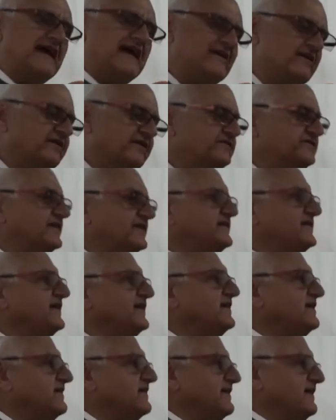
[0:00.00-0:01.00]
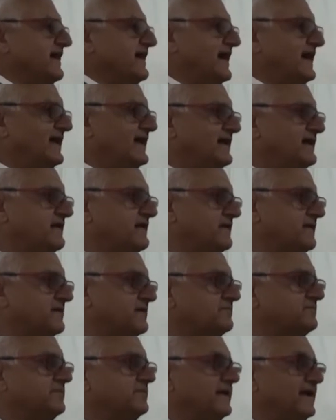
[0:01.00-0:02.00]
energetic and
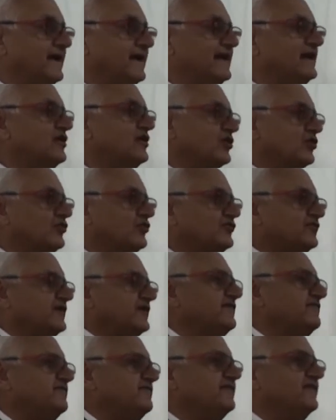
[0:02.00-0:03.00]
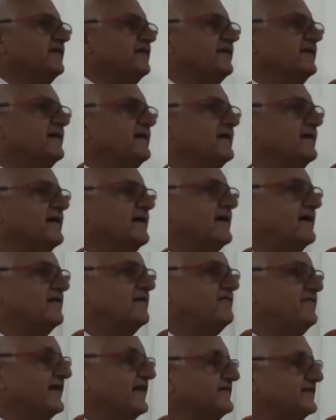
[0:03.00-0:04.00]
uh, inclusive
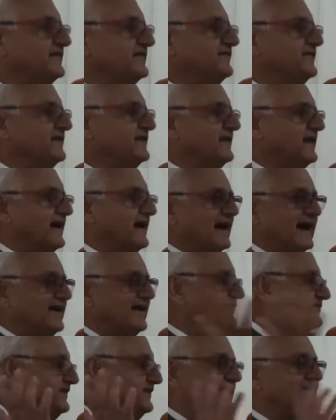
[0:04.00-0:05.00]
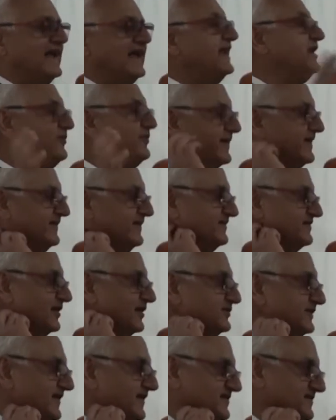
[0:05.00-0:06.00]
uh, festival I have seen anywhere in
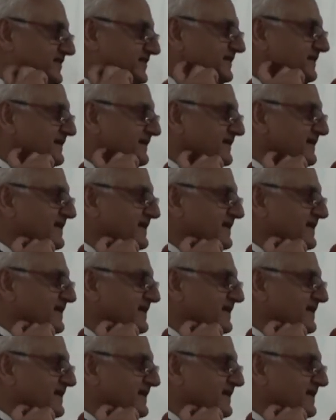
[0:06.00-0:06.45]
South Asia.